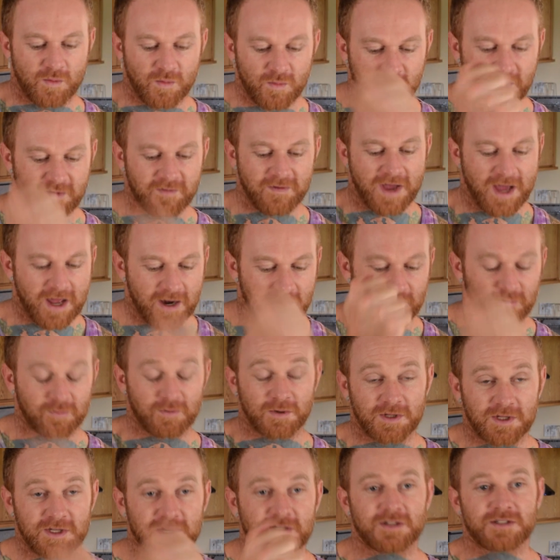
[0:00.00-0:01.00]
We've had a
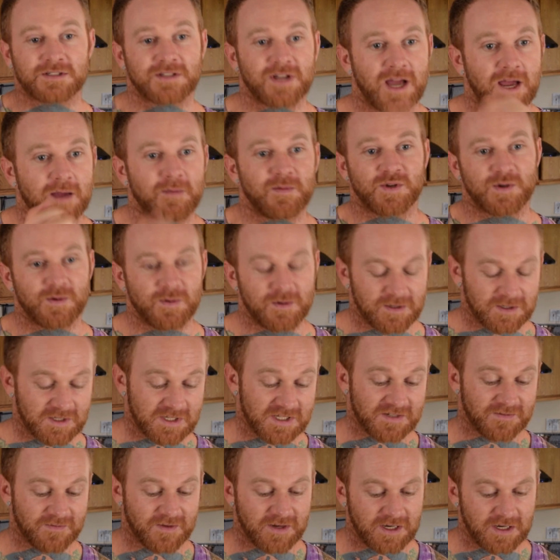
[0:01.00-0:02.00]
really good time doing
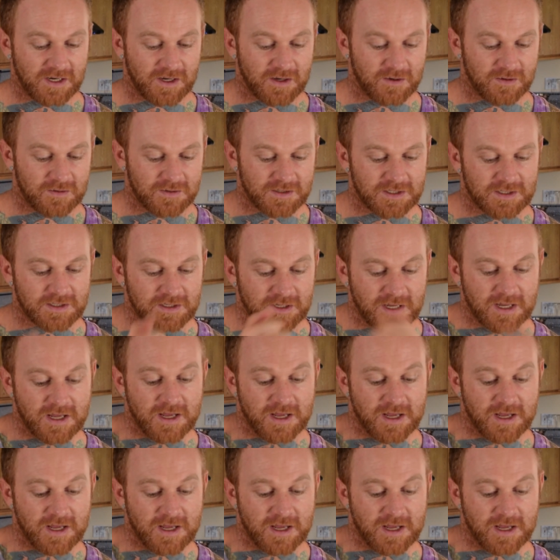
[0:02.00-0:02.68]
these videos,